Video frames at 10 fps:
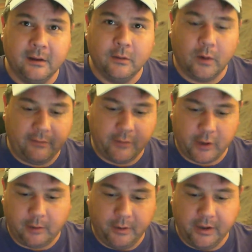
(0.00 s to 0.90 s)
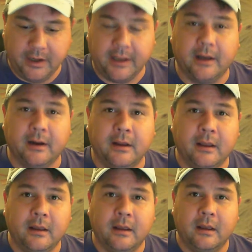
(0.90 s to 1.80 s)
whatever you're going to put it in.
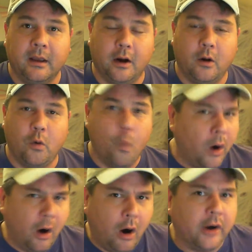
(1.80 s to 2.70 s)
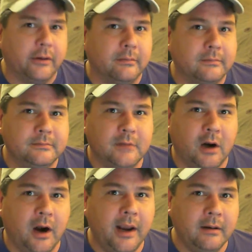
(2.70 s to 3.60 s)
Where are you?
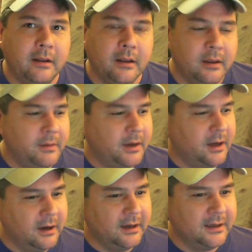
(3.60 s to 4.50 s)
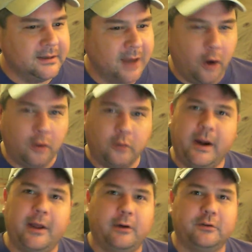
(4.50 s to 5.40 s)
All right? Because all the
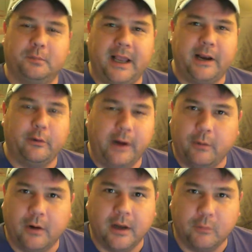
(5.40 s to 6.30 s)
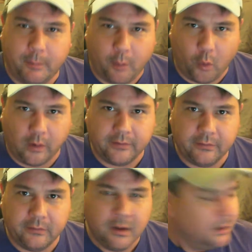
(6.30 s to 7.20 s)
radios are playing rerun reports.